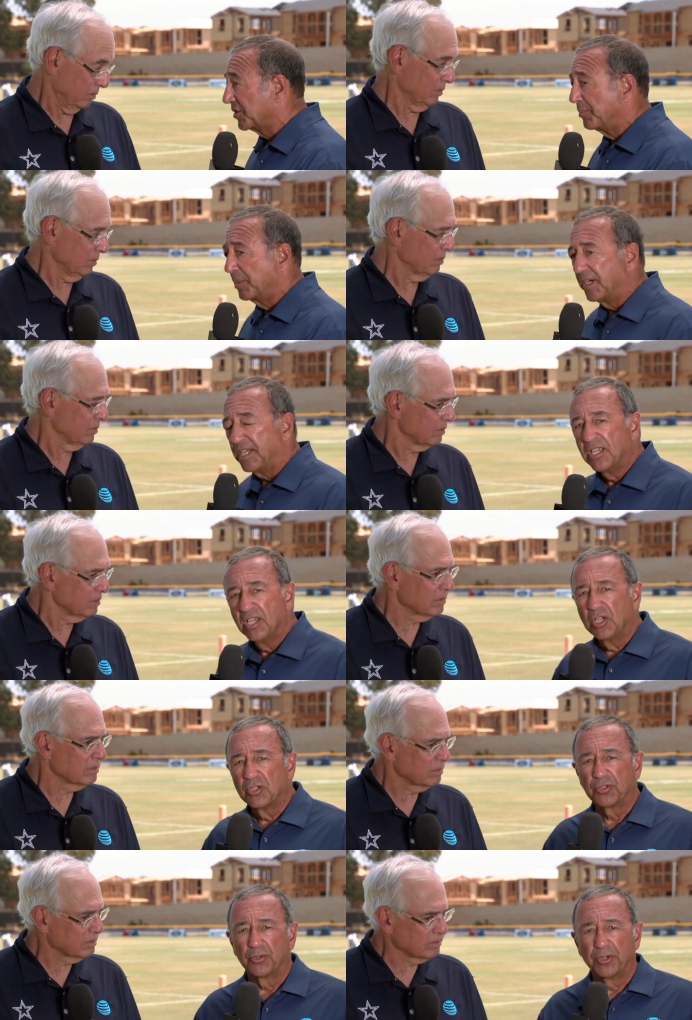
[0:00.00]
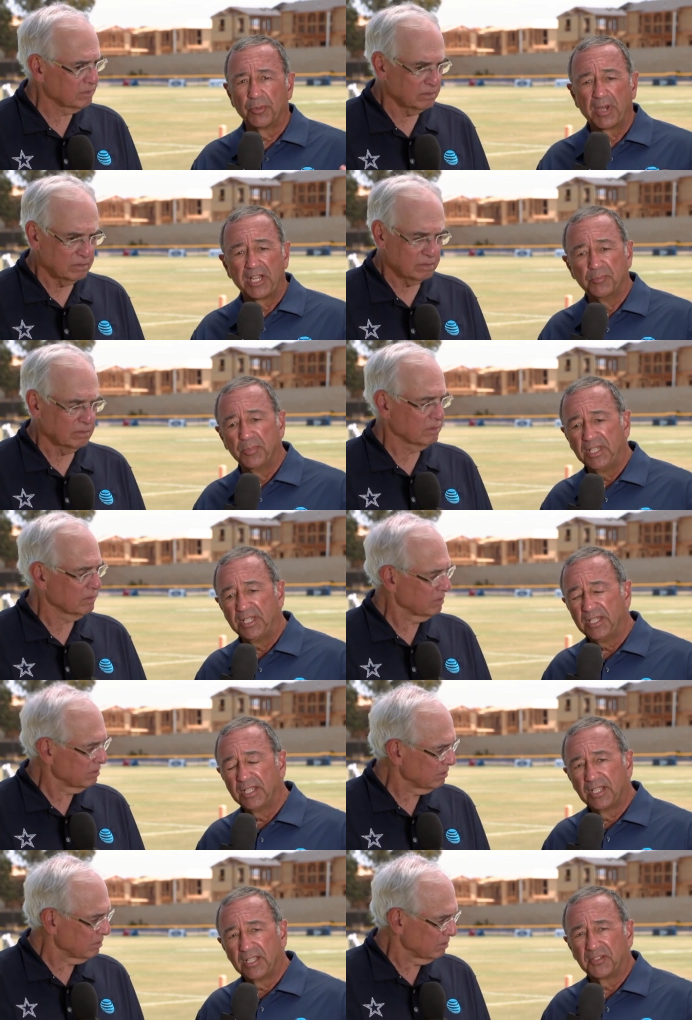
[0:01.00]
Speaker 1: somebody. So there might
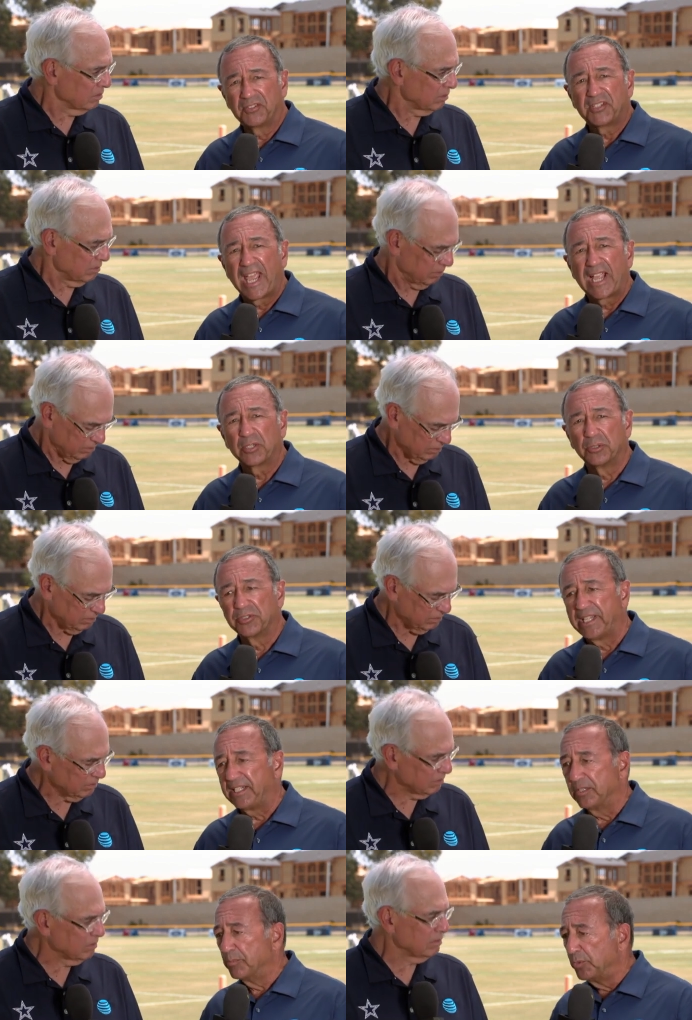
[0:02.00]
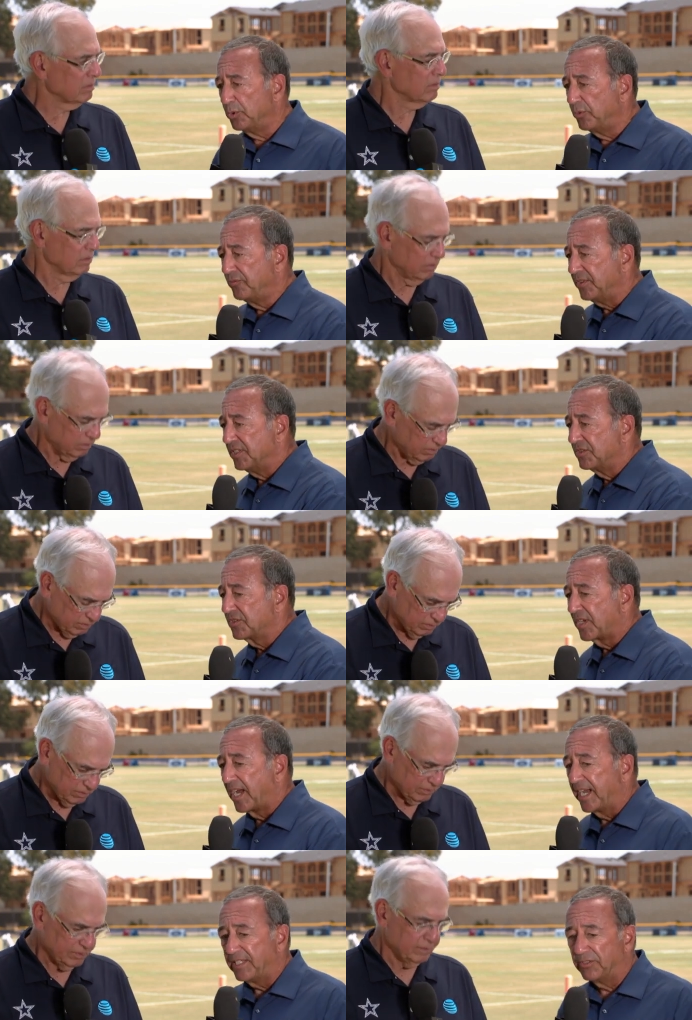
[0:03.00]
be a tackle they can move
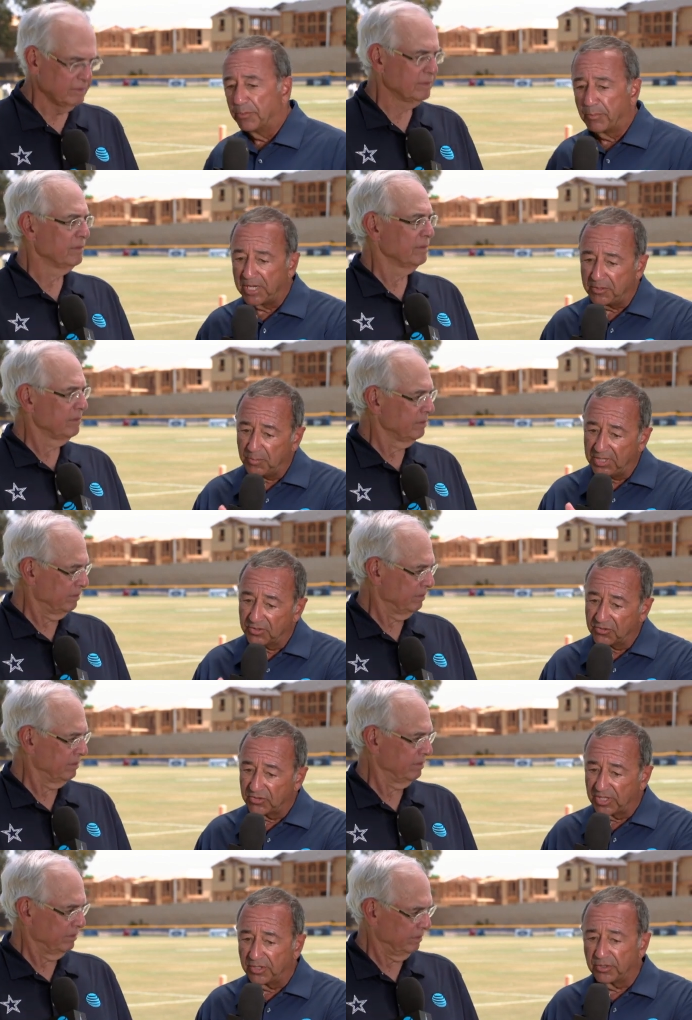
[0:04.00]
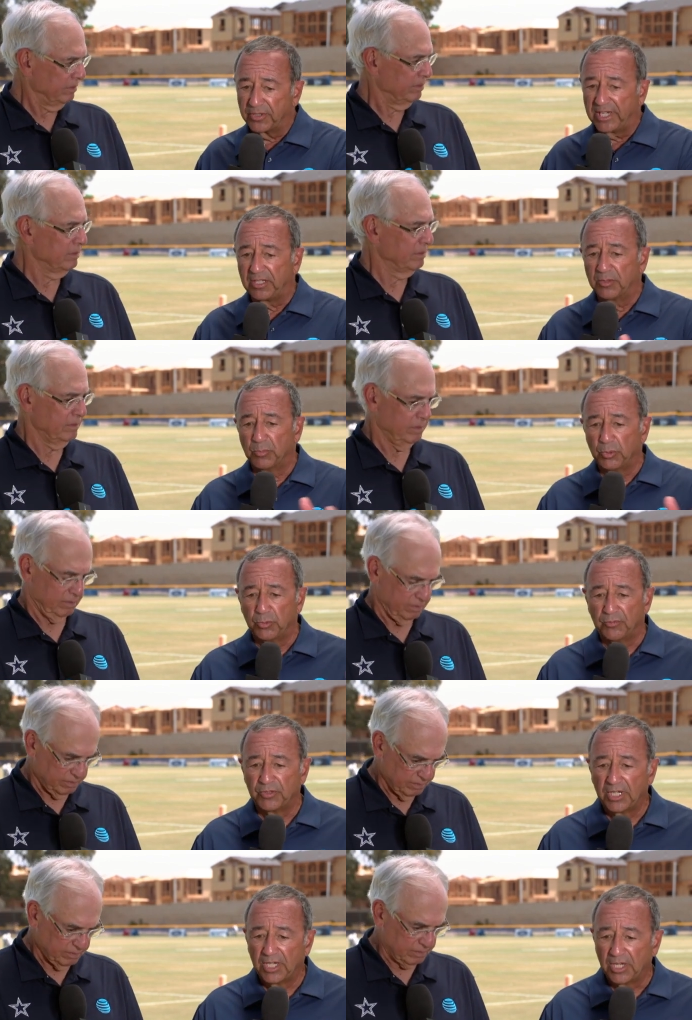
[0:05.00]
inside. There might be a center they can
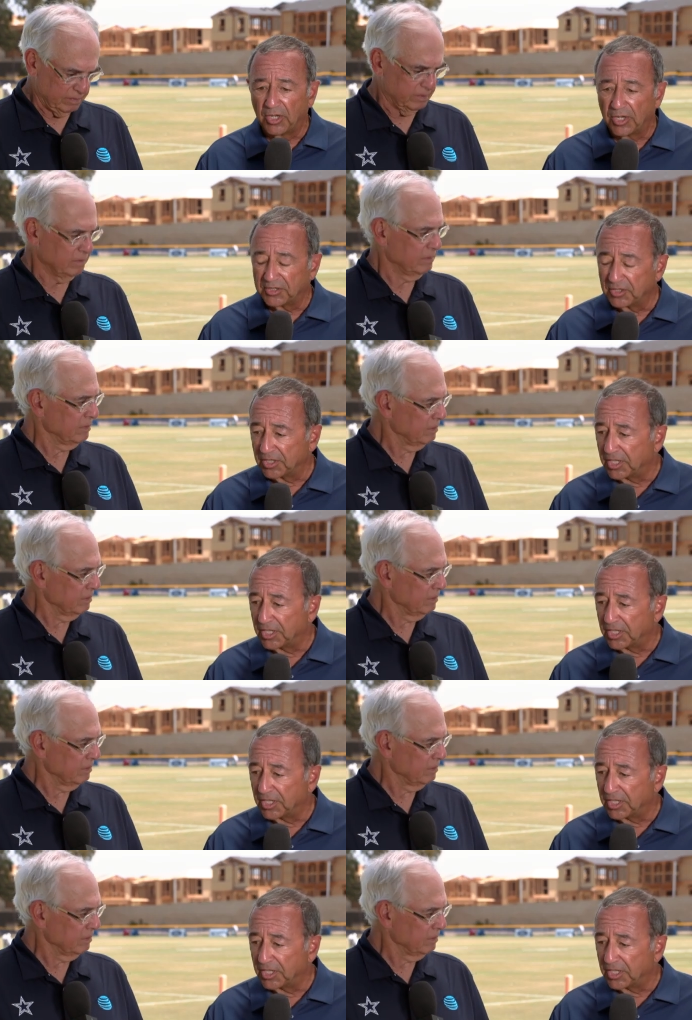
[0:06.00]
move uh, to